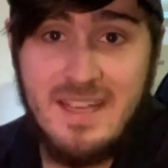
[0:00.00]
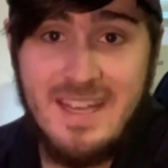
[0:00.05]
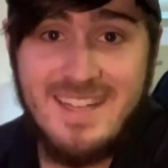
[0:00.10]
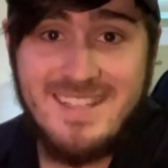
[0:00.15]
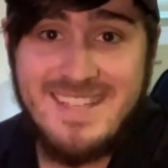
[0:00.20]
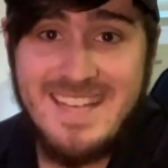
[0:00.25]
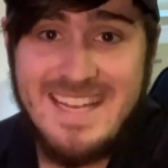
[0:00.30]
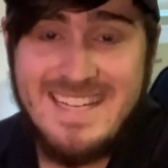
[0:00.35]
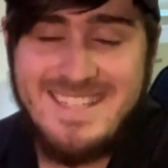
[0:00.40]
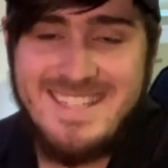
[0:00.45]

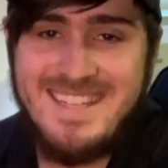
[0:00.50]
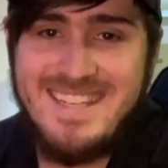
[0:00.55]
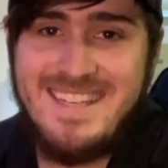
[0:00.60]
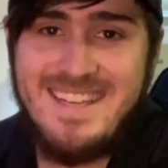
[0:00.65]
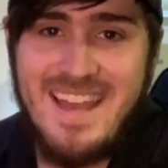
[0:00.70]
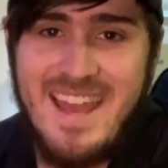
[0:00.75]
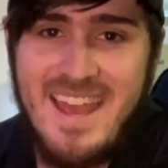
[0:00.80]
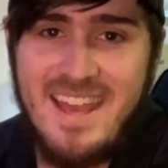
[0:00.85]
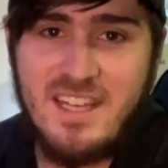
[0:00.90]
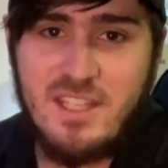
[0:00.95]
It's a
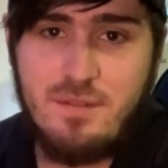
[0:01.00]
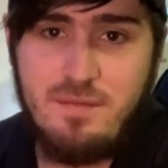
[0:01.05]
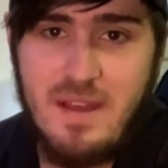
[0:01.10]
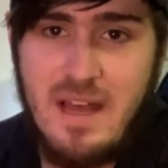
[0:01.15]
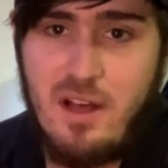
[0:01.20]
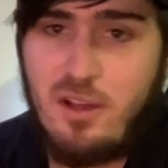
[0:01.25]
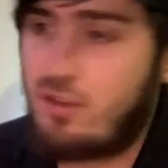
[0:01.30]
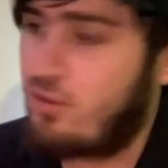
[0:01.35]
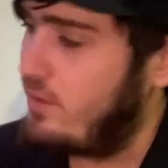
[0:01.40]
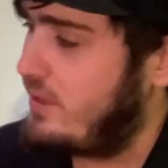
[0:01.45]
D X
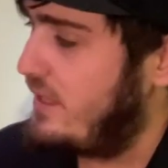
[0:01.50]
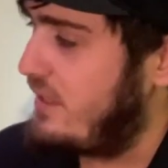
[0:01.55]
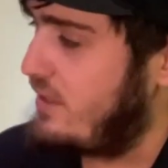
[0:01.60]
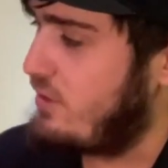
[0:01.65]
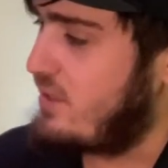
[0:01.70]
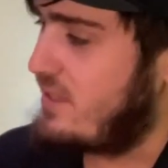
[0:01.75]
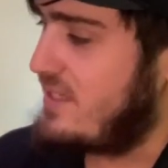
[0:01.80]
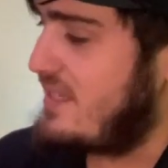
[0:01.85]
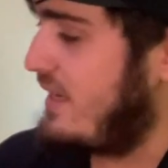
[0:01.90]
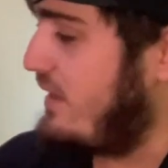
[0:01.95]
Valkyrie.
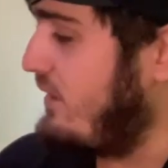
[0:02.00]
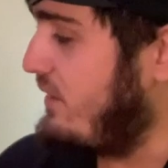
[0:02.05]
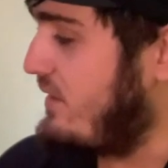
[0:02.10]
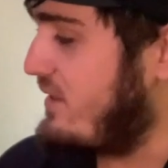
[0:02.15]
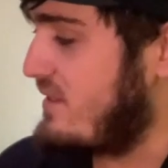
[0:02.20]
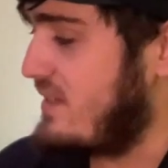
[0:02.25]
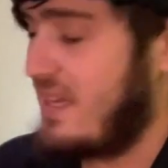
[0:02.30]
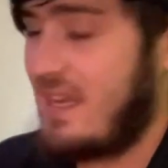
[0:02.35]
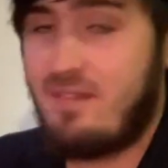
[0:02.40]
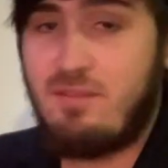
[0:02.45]
You can tell it
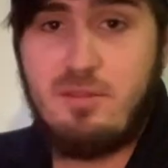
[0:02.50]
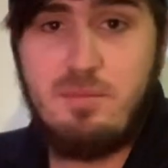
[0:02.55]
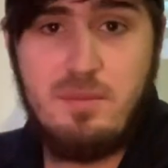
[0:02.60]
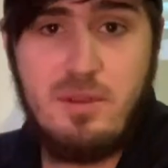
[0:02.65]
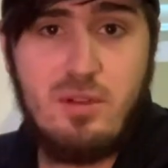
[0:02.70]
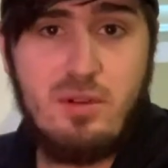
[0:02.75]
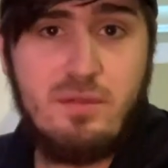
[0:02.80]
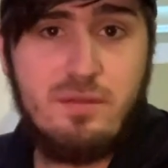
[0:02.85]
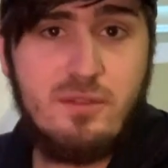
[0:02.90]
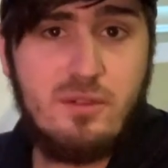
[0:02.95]
doesn't have the
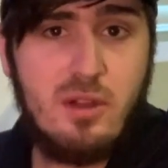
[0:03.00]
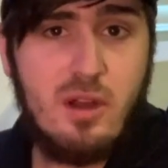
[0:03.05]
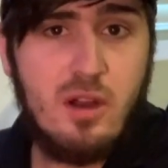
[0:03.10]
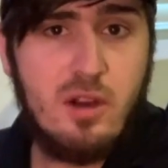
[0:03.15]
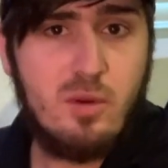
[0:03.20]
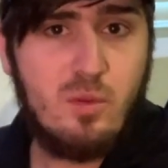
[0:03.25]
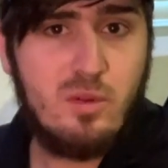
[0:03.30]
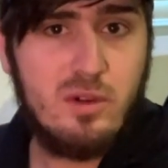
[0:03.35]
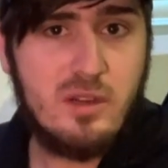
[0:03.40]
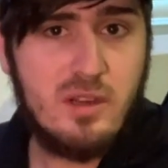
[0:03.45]
beautiful
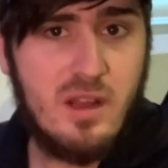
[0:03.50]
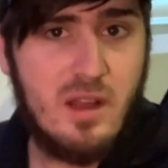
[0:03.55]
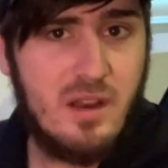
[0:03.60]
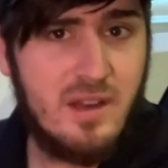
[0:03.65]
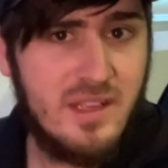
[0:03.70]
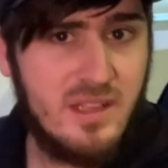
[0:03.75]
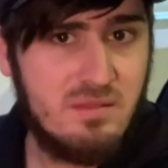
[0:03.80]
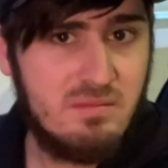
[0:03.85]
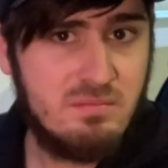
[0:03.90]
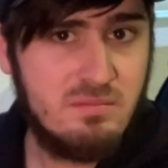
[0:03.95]
artwork on
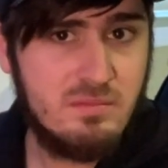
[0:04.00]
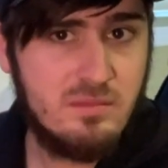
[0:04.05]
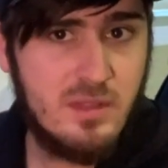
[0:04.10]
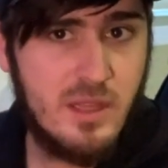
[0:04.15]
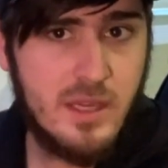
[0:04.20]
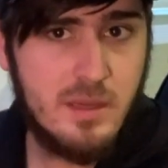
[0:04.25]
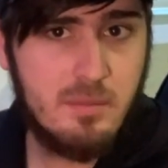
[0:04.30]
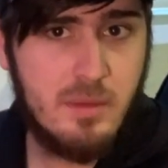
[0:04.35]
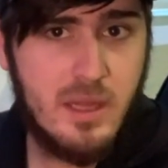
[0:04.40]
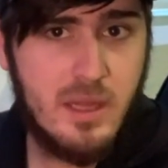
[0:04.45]
it, like my